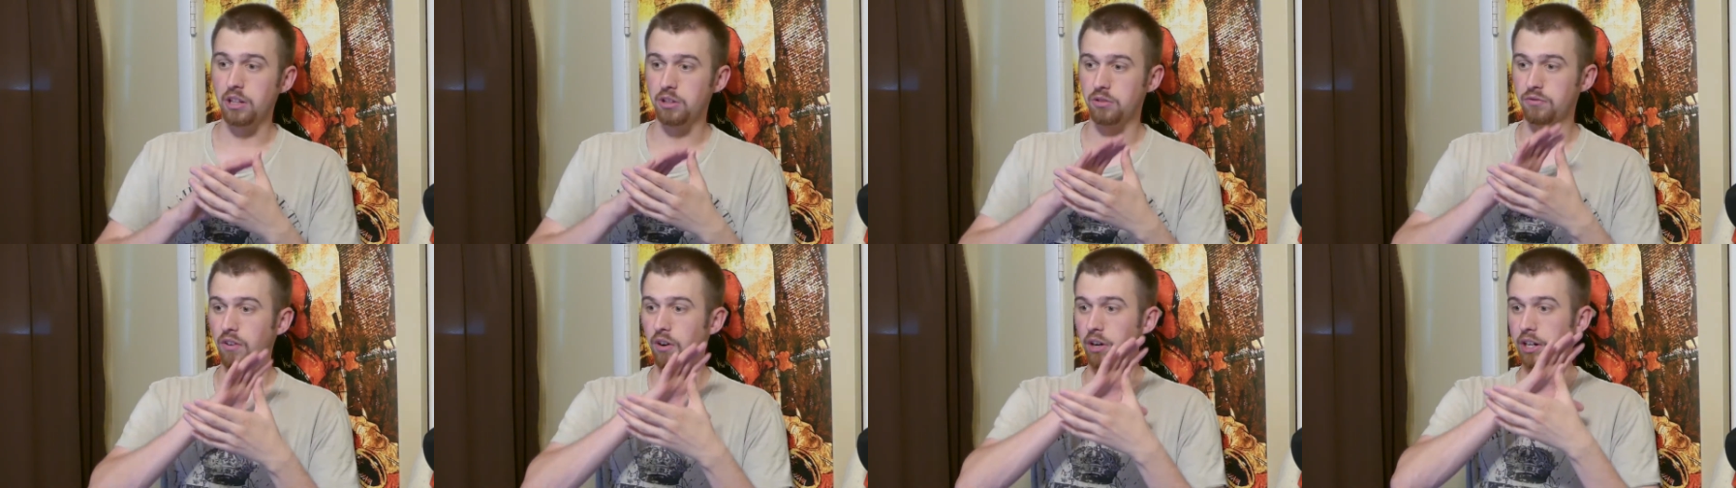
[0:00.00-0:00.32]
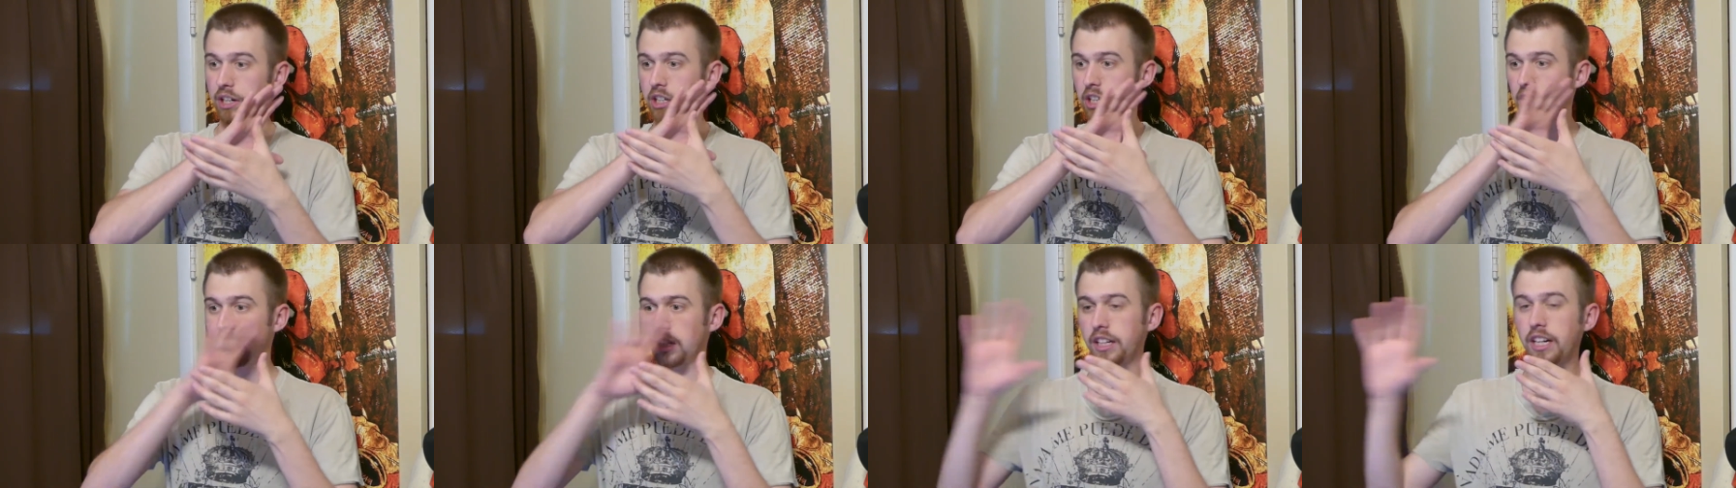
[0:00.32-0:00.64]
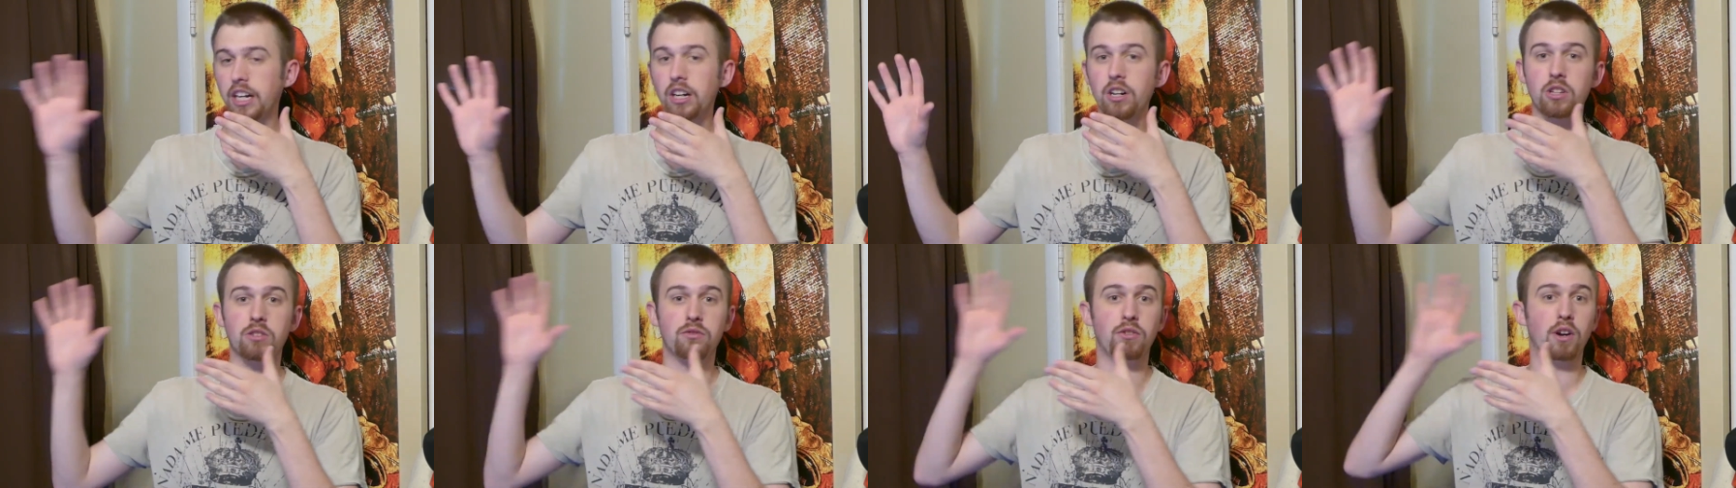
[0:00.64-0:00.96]
It's very
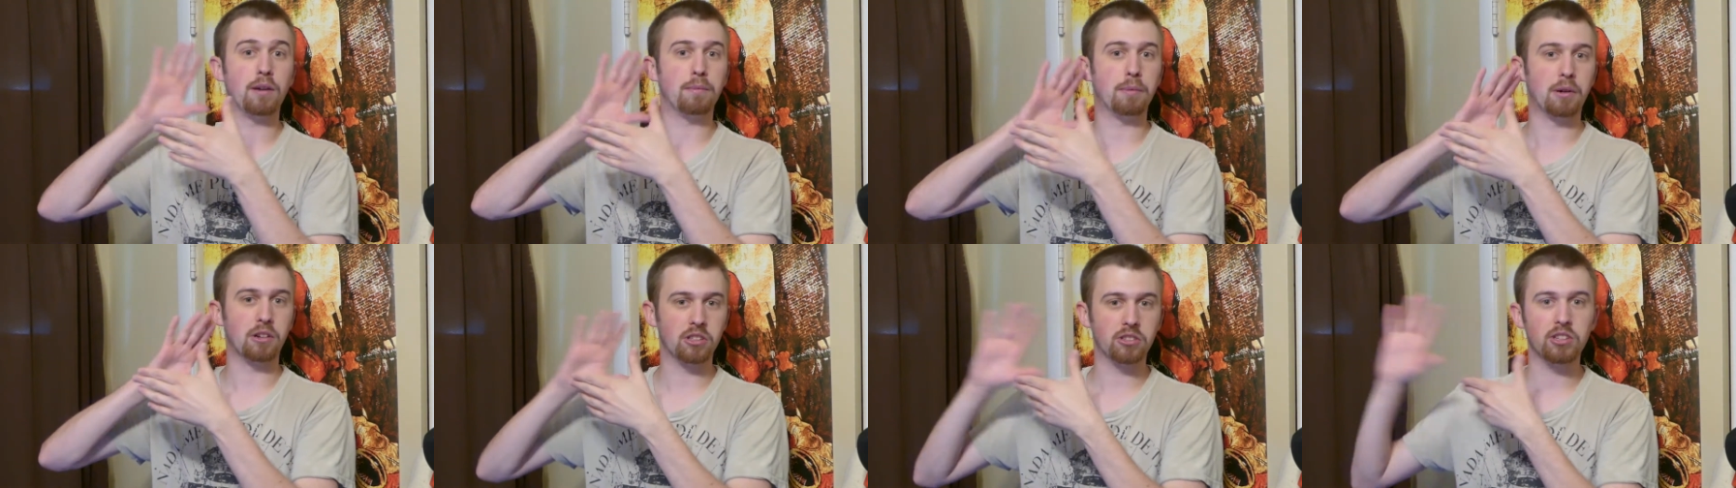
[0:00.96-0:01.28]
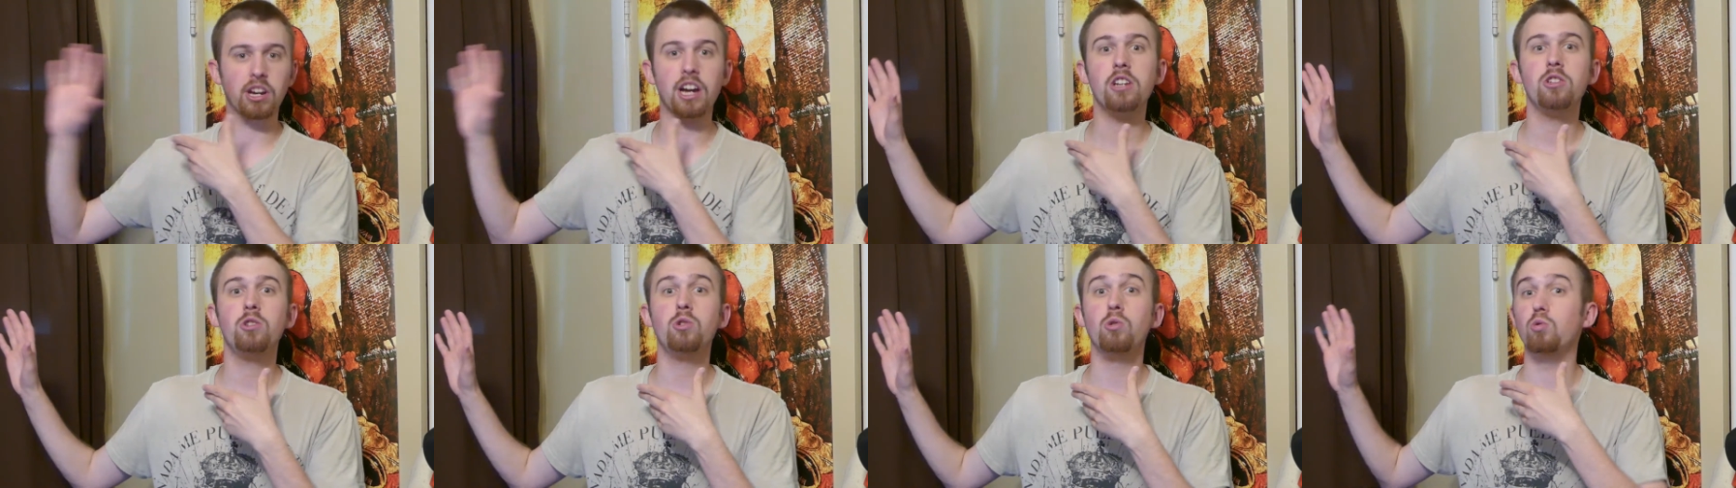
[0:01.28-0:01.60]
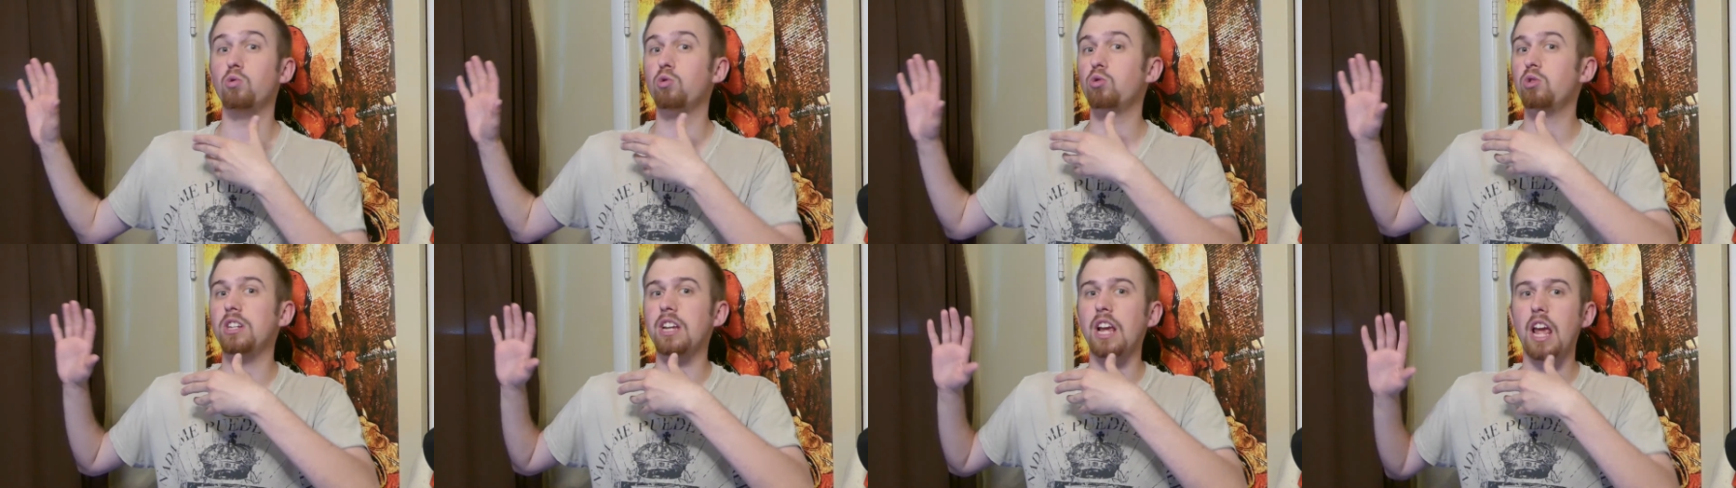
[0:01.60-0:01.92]
clear, it's very precise, you
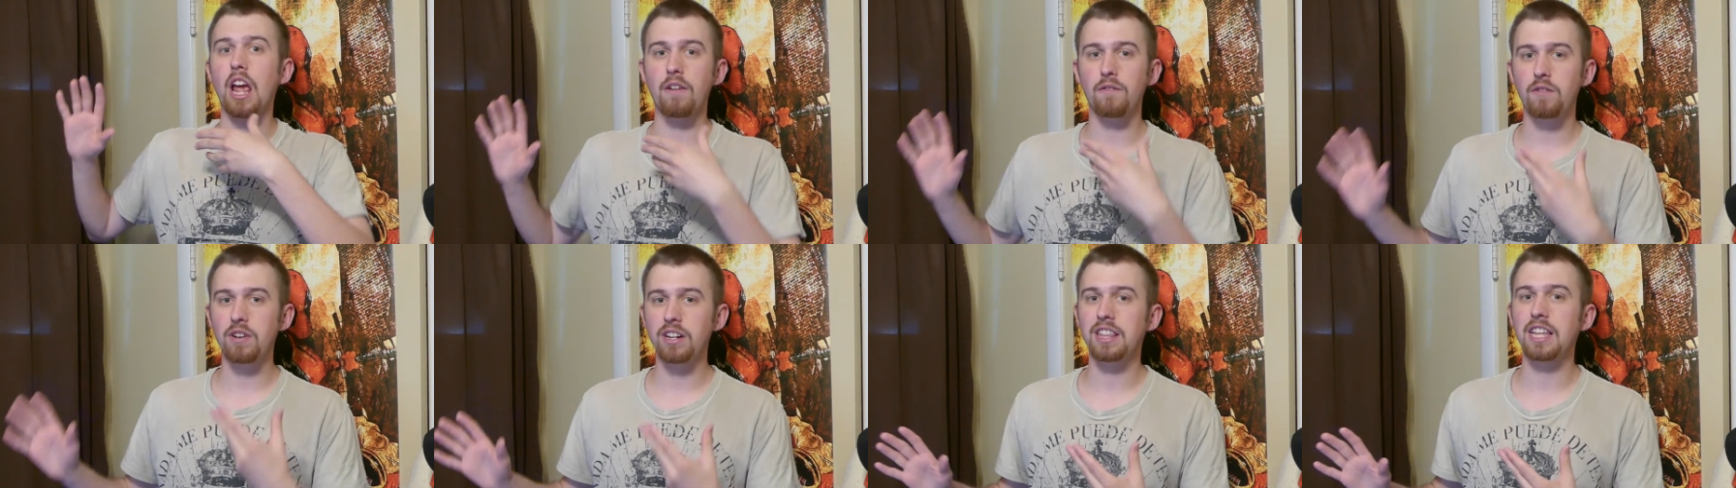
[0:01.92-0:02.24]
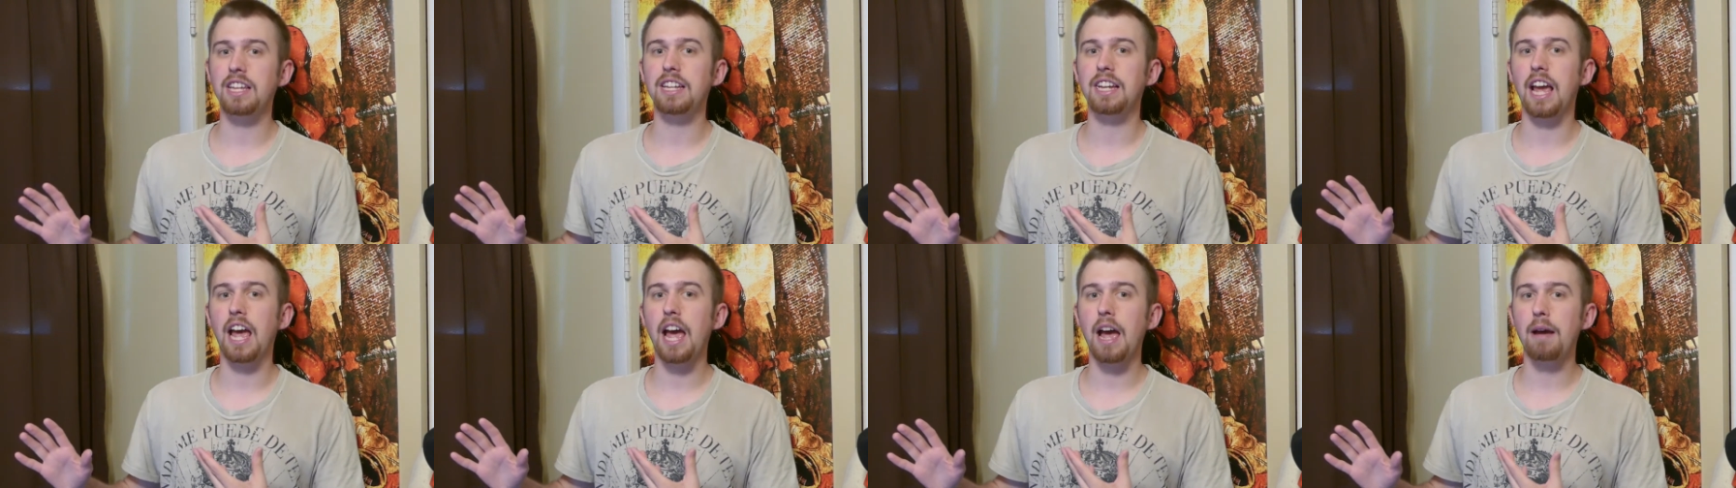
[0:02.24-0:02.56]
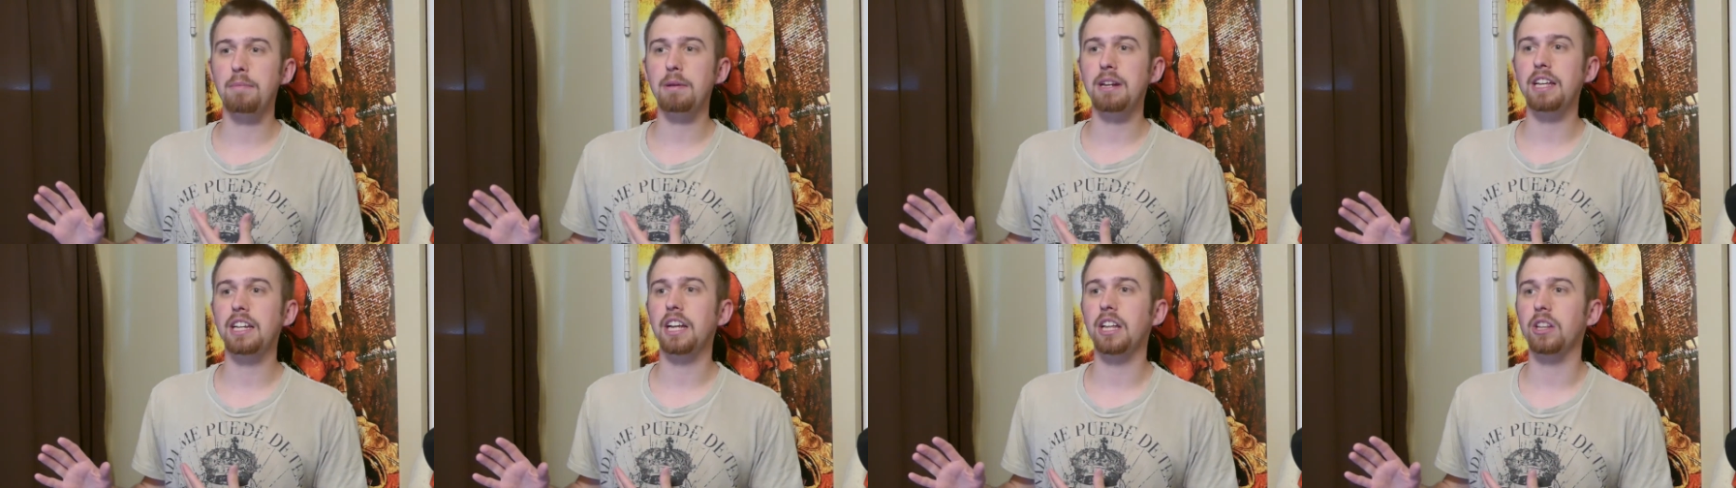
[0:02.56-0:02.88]
see everything
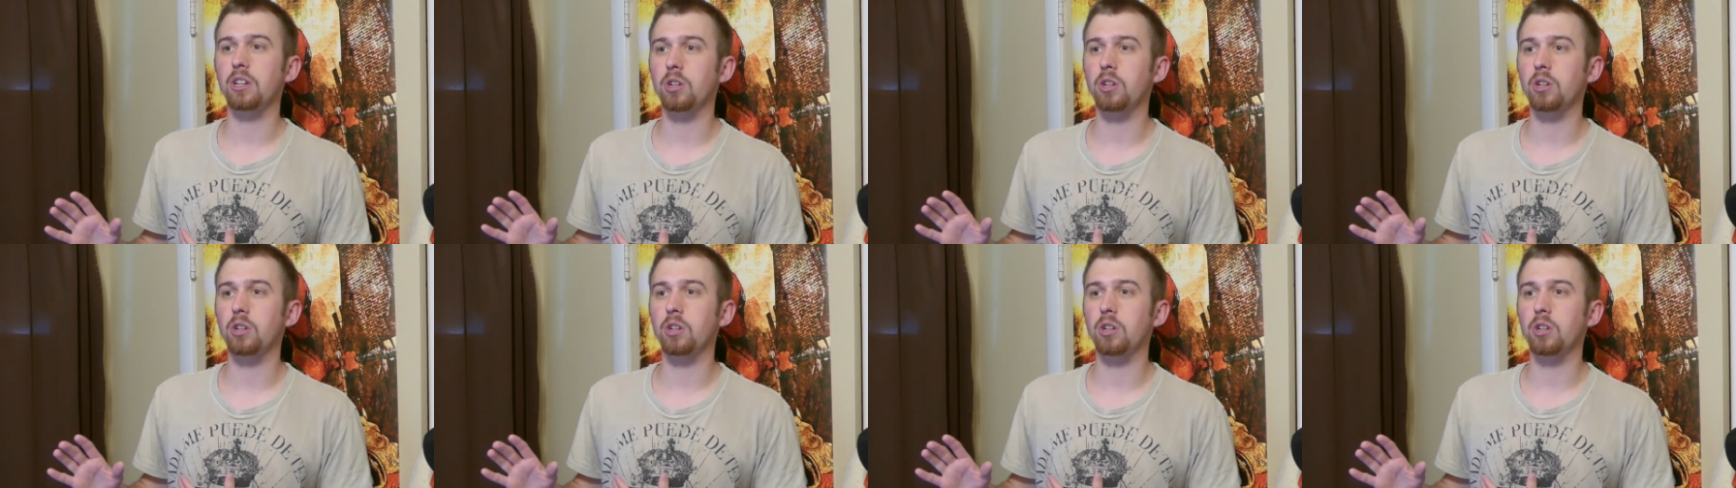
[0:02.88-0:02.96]
happening,